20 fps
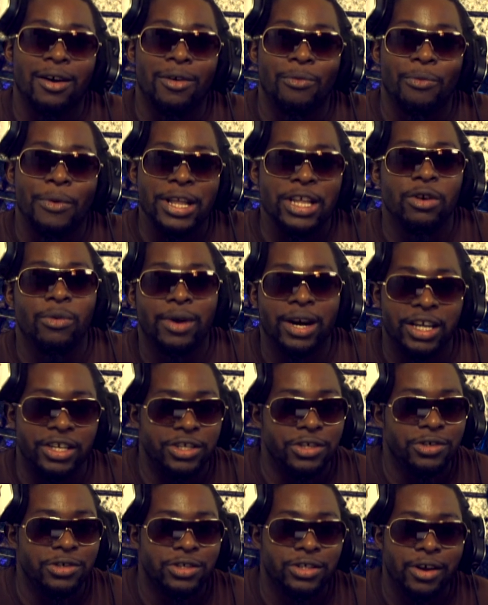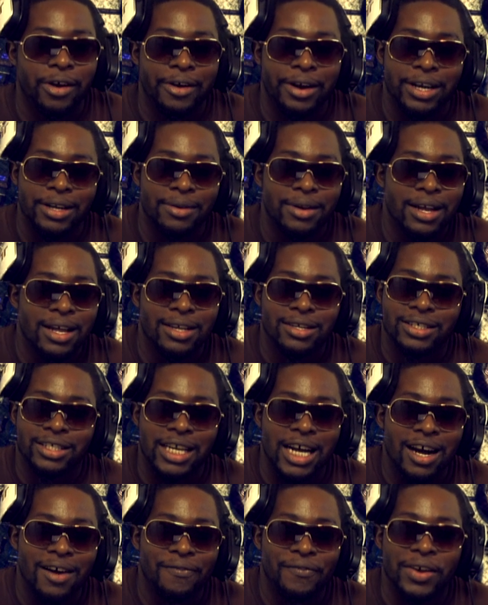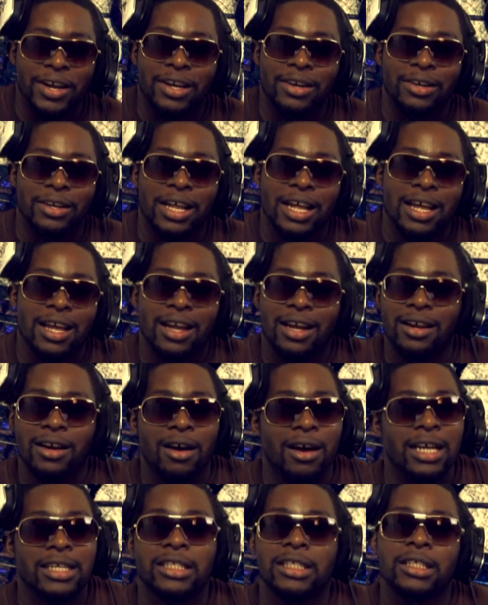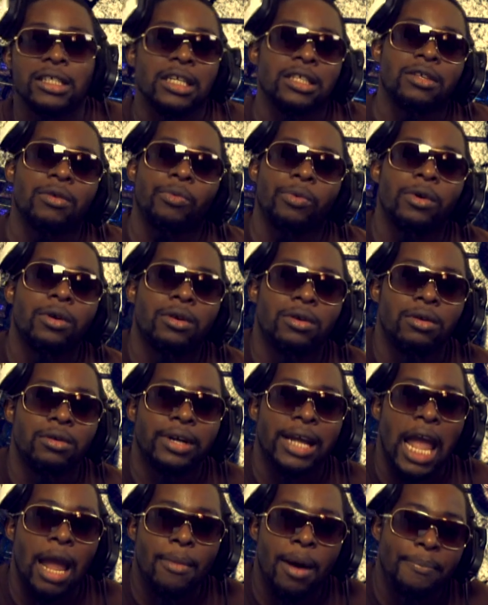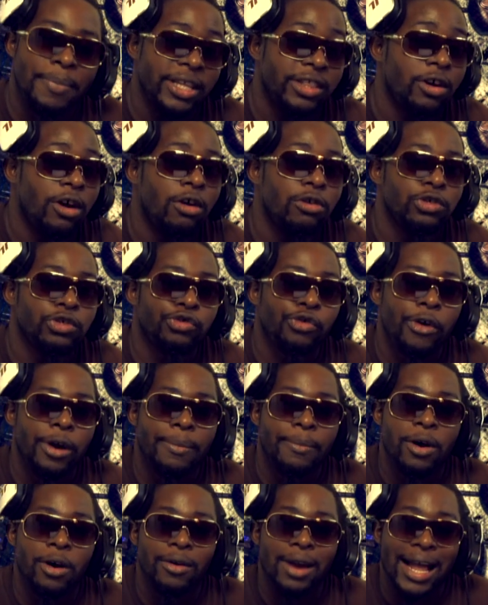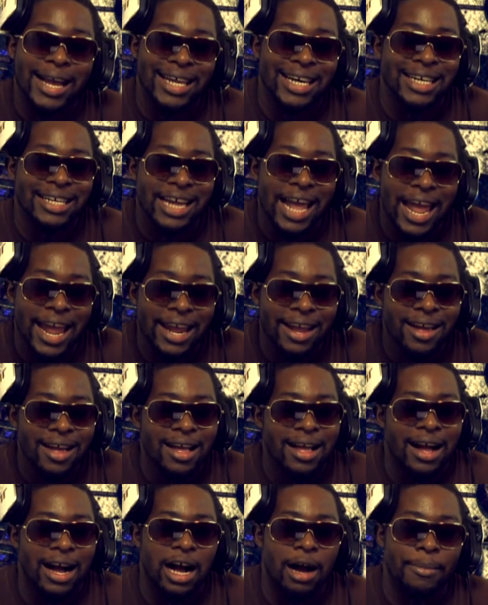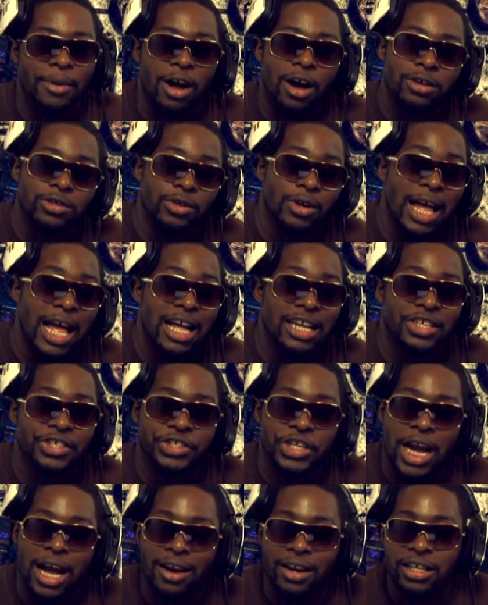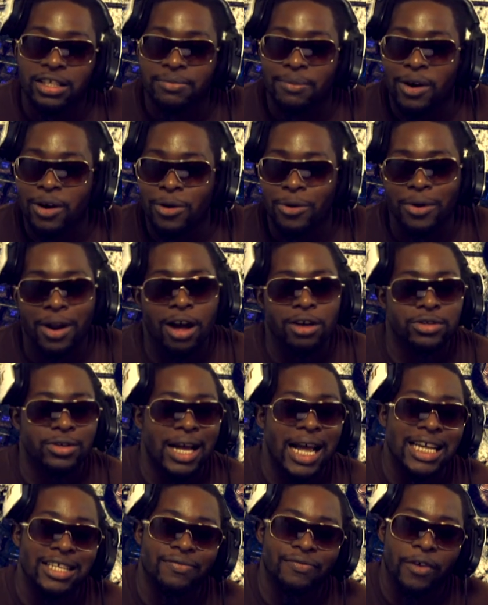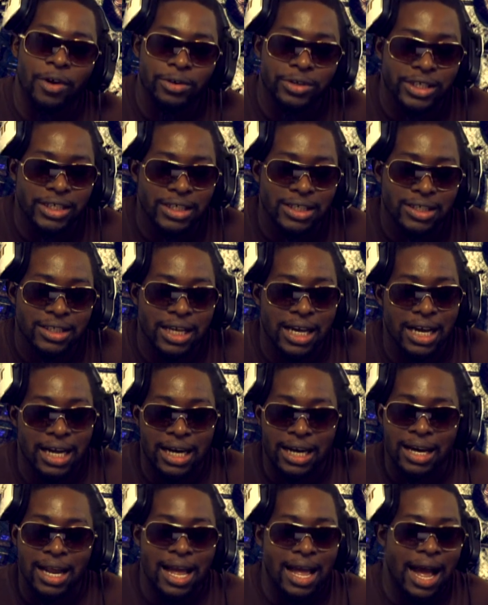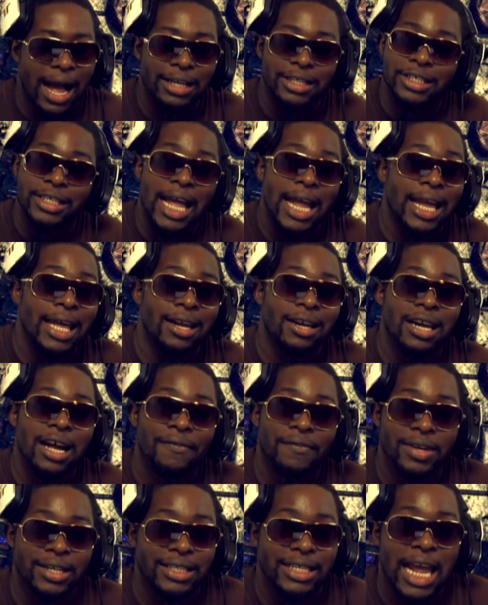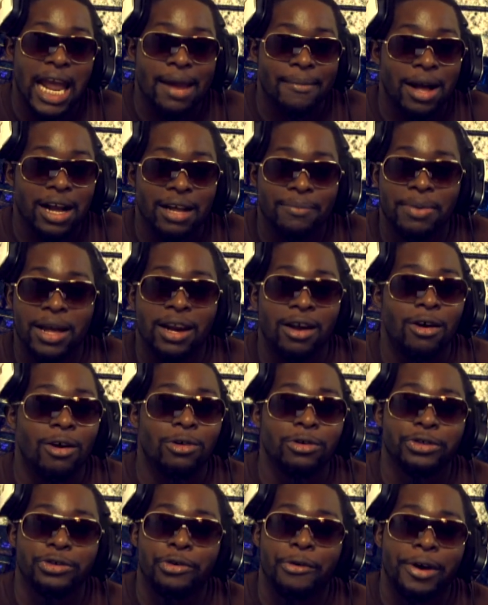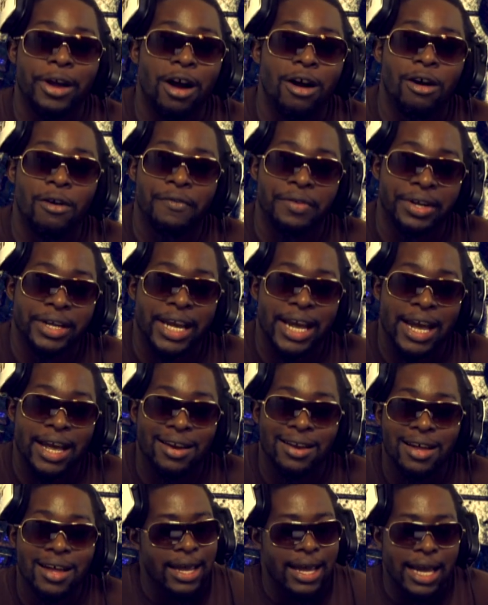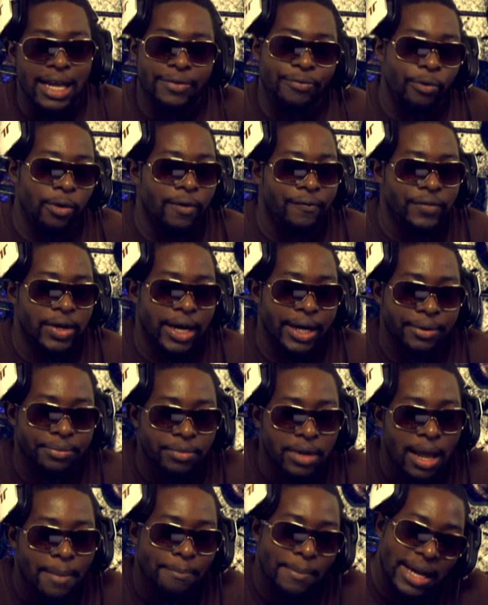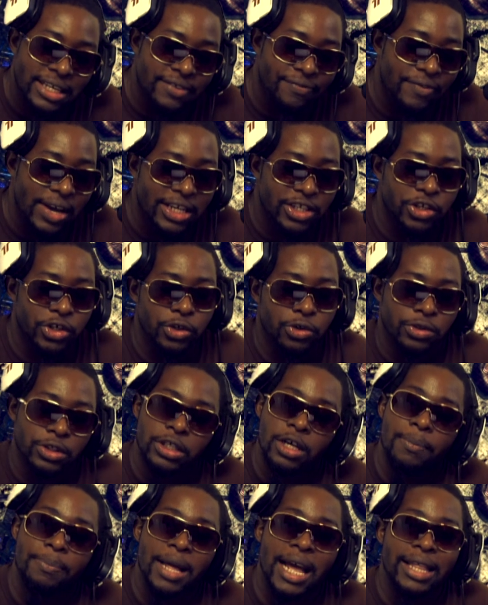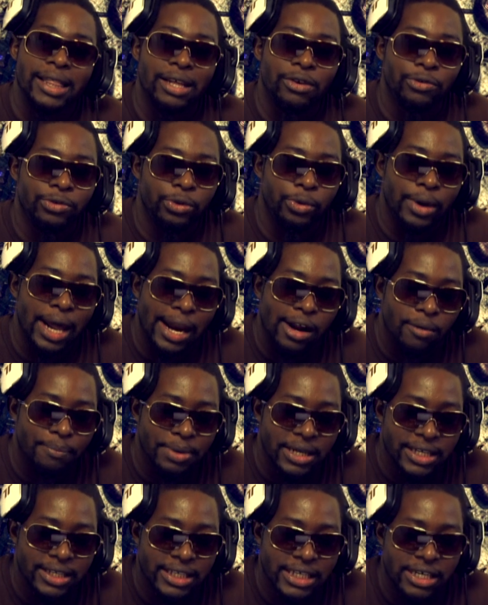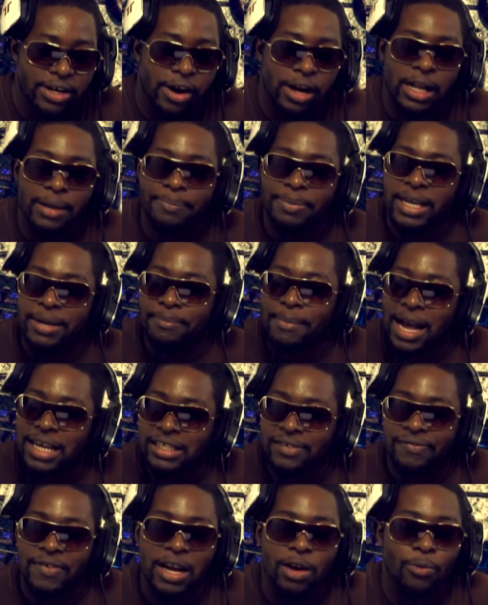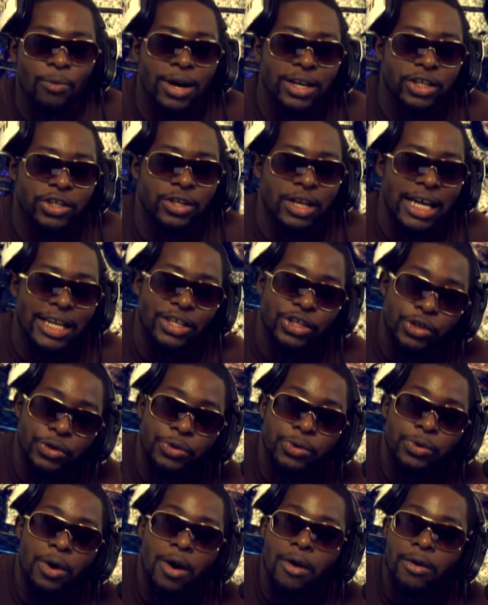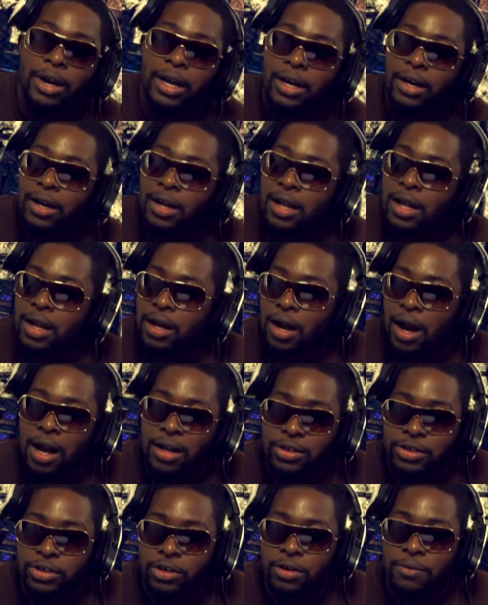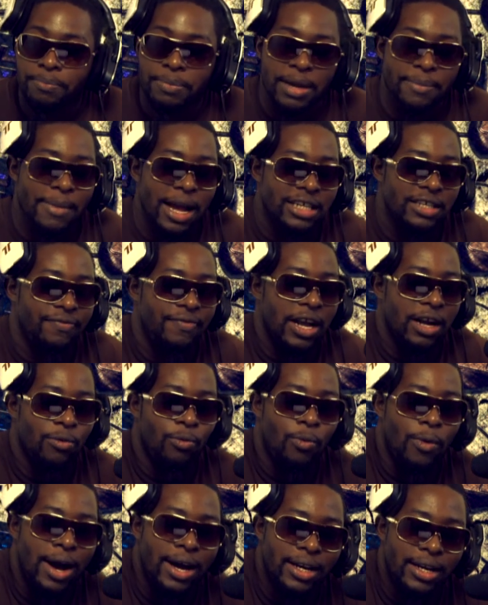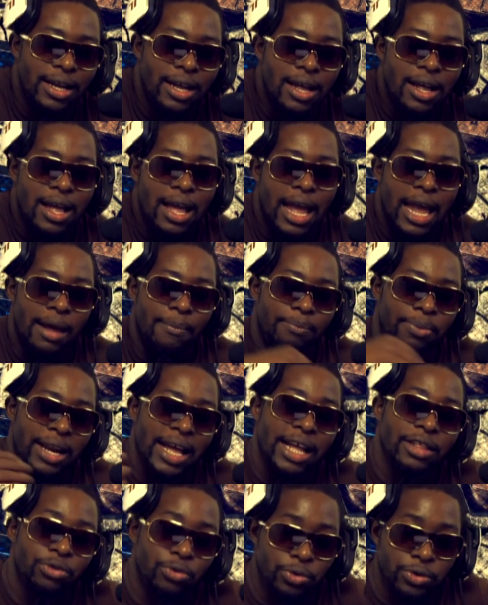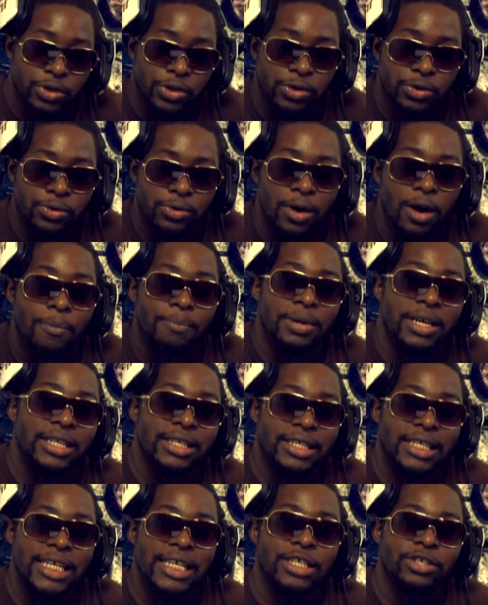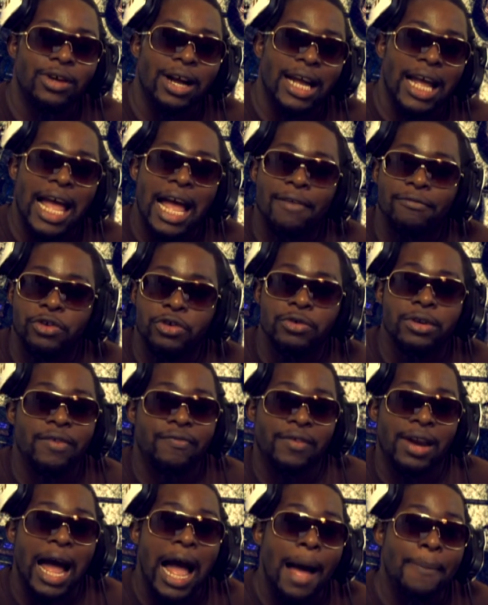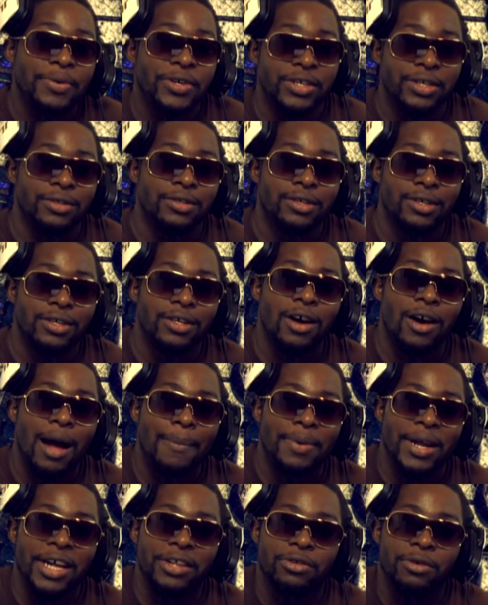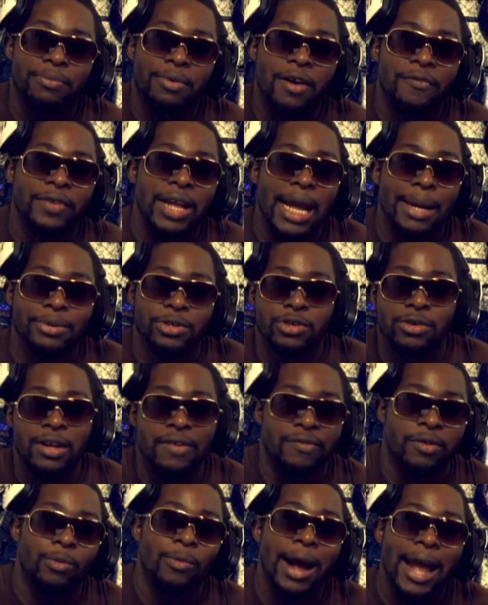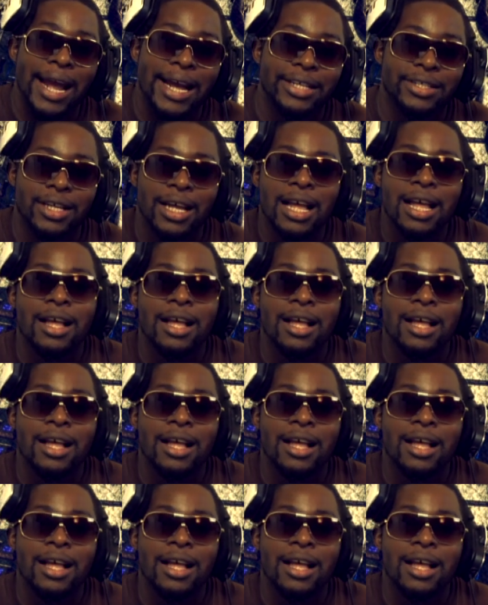when you want to use certain stuff, and it's a real cool game. I beat the whole story mode like in a day. It also has challenge mode, it also has versus, and I just can't get enough of this game. I can play the whole story all over again. It's real fun. Mass Effect 2, still planning to do that on PC. Already beat Mass Effect 1 and 2 on the console, beat Mass Effect 1 and plan through 2 on PC so I can have two different options. I played through both games two different ways.